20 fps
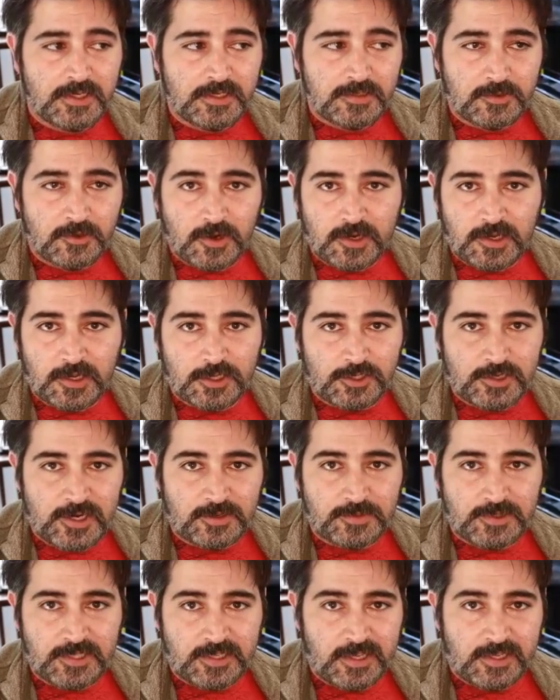Dark
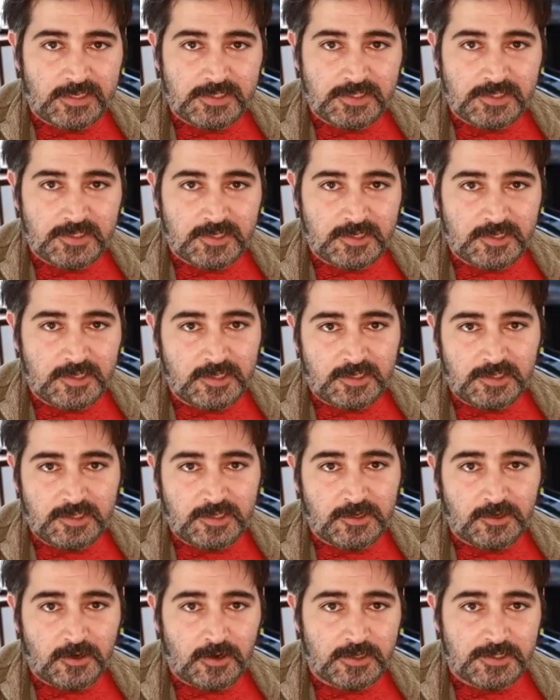Contract with the Gates. The
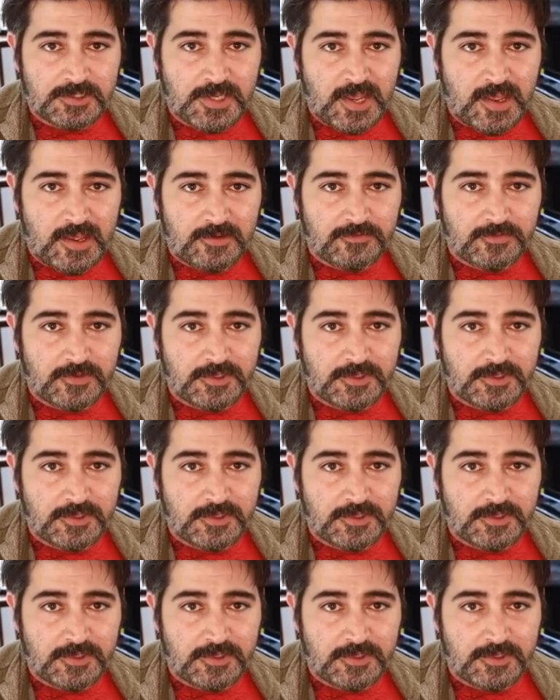DDD cards have